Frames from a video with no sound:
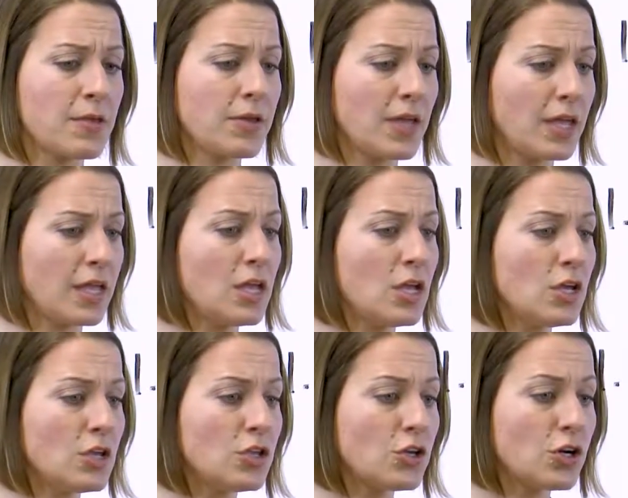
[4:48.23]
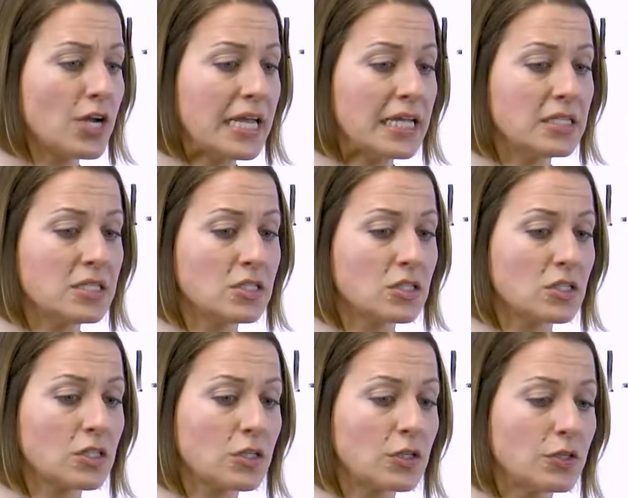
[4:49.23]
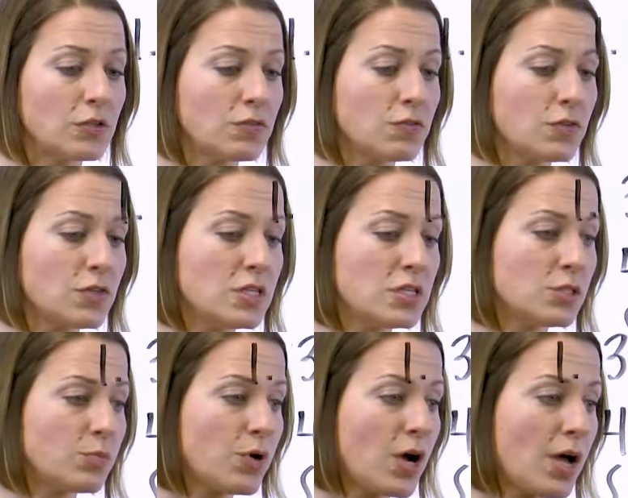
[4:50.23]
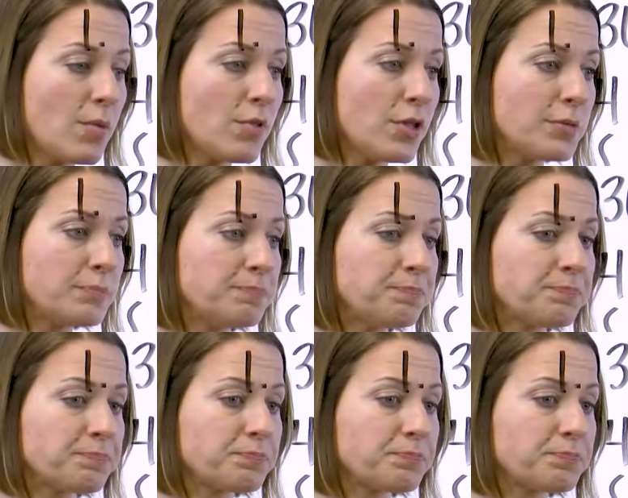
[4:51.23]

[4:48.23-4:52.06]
okay, your answer for this problem